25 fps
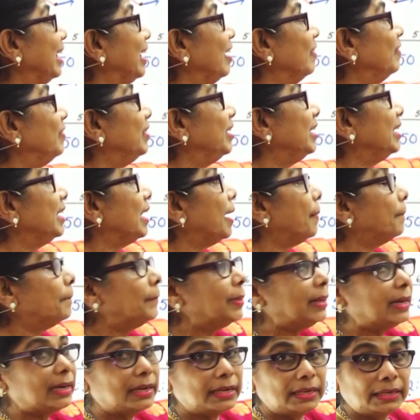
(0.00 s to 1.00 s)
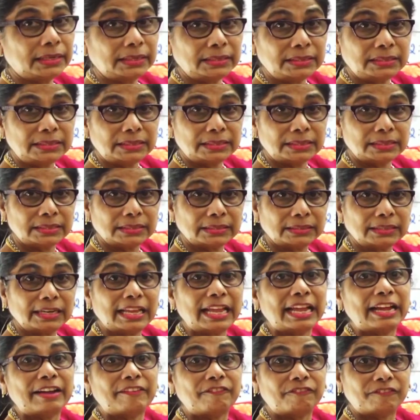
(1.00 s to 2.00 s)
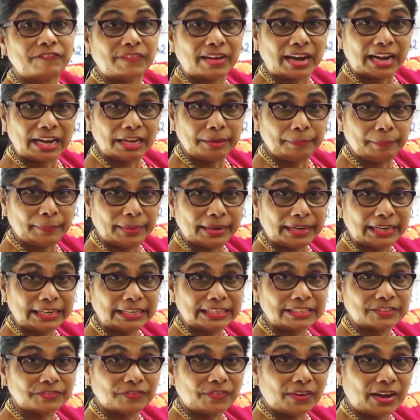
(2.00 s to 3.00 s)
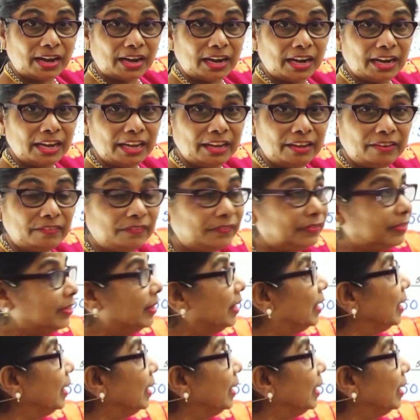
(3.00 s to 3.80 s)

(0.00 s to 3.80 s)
Every number is 5 minutes, 5,